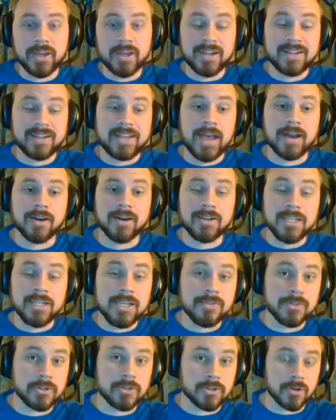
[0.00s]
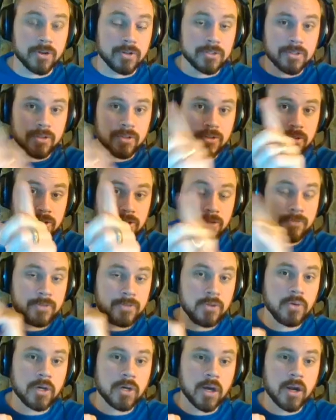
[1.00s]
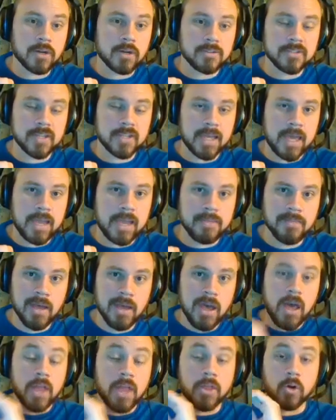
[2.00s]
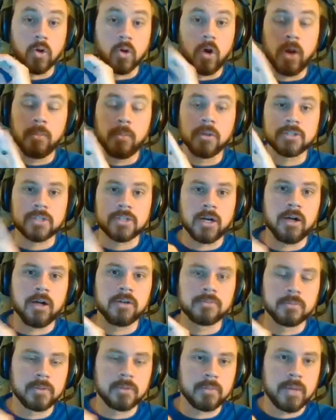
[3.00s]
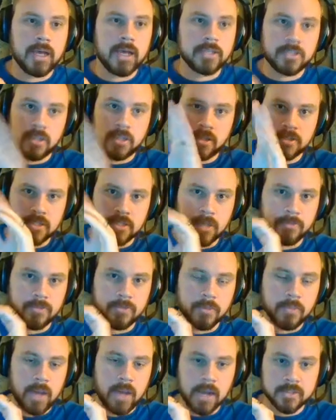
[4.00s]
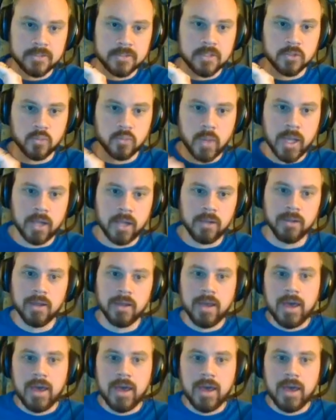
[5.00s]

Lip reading: can attack on even turns. There's a few cards in the game, they're almost all from Demacia, some from Noxus as well,